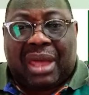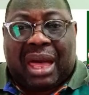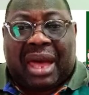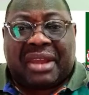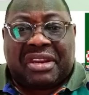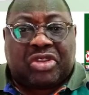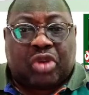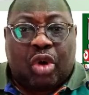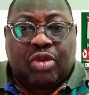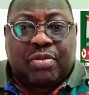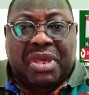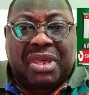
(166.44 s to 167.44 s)
and they
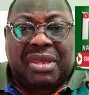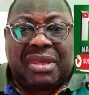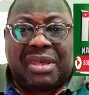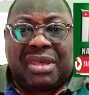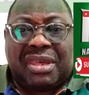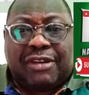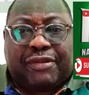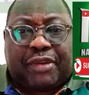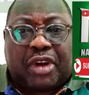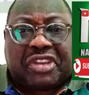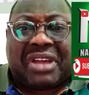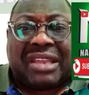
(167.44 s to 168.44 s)
told me he
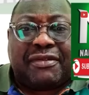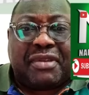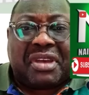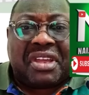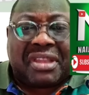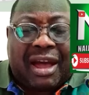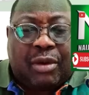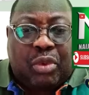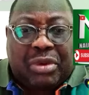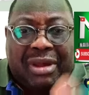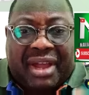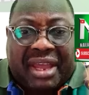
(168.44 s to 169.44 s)
forged certificate, I will
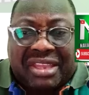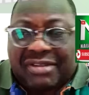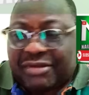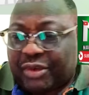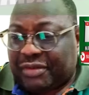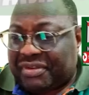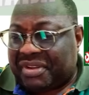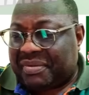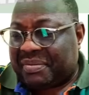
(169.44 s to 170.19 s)
never get involved.